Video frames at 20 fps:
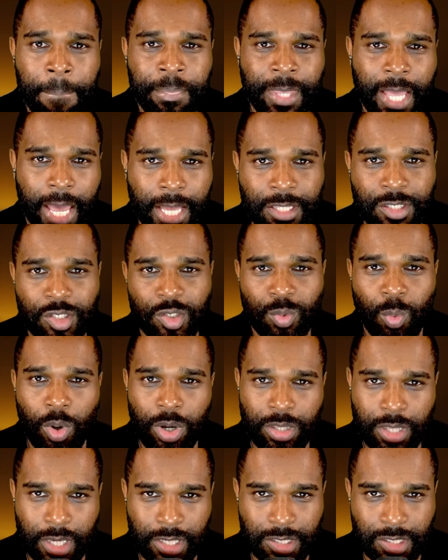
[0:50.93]
hence why
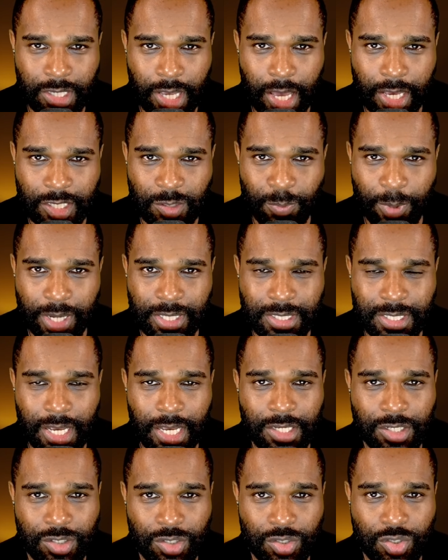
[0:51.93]
they set
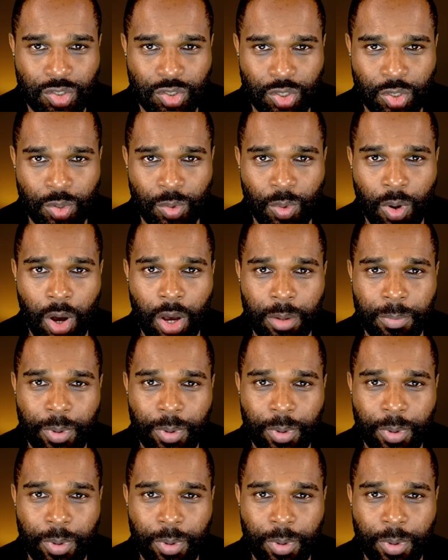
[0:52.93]
expectations too high.